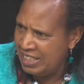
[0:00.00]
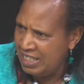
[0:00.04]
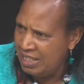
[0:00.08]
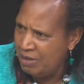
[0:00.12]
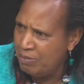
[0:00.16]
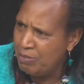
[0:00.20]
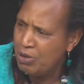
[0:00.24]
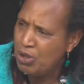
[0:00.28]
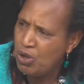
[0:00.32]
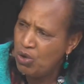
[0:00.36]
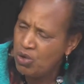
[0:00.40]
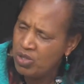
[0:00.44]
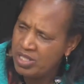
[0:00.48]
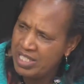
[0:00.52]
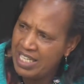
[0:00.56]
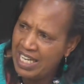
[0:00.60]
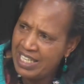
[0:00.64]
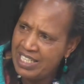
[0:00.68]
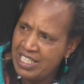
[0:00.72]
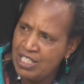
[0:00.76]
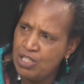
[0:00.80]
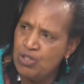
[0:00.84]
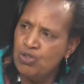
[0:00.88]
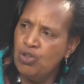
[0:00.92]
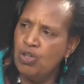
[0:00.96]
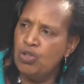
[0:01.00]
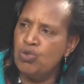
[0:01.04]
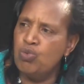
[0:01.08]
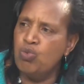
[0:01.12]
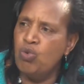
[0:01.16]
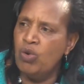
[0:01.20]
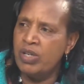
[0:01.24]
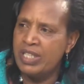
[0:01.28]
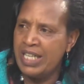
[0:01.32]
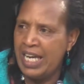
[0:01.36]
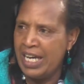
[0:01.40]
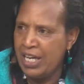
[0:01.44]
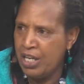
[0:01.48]
because that is not
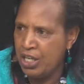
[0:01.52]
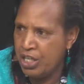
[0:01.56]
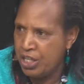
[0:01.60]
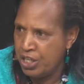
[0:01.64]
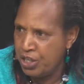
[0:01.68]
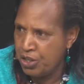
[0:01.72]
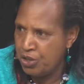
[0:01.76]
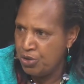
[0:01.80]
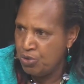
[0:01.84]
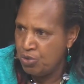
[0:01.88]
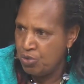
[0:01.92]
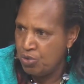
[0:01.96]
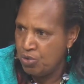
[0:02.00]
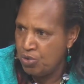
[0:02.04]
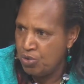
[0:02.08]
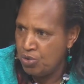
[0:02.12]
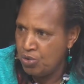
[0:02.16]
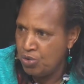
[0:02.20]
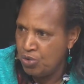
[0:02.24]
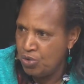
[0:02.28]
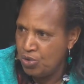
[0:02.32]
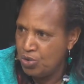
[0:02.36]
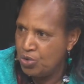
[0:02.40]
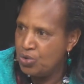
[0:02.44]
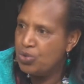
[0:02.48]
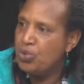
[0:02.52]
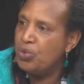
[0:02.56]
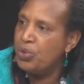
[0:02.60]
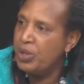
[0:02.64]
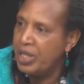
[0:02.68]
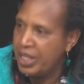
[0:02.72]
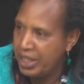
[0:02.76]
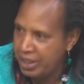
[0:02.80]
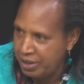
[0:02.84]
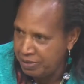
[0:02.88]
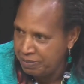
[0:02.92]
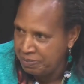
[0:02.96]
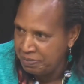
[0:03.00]
what I grew
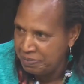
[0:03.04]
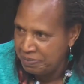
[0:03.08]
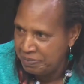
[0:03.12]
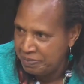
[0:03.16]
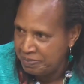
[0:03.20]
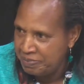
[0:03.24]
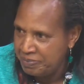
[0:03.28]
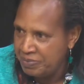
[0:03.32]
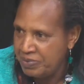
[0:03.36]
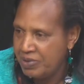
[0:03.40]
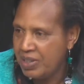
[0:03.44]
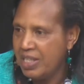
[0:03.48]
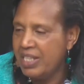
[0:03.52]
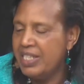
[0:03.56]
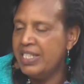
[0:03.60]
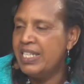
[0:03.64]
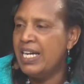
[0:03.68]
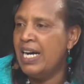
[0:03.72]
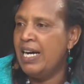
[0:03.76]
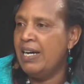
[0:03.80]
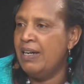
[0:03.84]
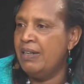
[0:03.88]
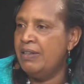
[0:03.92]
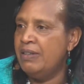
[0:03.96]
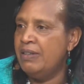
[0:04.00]
doing. Yeah.